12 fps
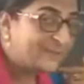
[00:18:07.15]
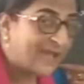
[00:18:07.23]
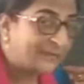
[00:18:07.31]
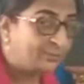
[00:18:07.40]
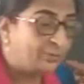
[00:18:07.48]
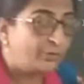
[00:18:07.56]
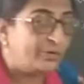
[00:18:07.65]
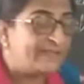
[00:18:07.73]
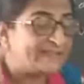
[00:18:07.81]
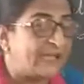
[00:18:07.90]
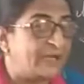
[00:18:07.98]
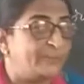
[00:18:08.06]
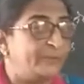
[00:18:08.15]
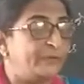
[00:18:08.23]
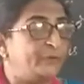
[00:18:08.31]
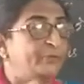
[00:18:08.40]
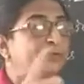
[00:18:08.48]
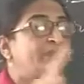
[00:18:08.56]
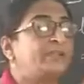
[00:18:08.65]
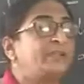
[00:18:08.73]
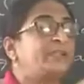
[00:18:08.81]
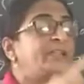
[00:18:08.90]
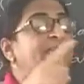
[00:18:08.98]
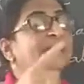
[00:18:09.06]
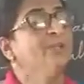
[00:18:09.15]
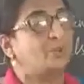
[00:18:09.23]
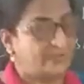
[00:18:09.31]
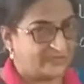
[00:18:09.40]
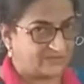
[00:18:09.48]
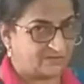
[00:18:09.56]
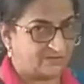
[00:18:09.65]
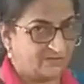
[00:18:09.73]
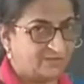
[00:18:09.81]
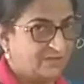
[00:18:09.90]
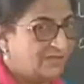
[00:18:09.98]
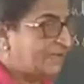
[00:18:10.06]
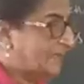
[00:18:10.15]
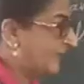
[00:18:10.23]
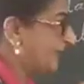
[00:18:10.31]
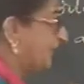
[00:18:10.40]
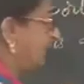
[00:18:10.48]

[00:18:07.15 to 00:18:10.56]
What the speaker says: backbone is helping you to turn and twist. This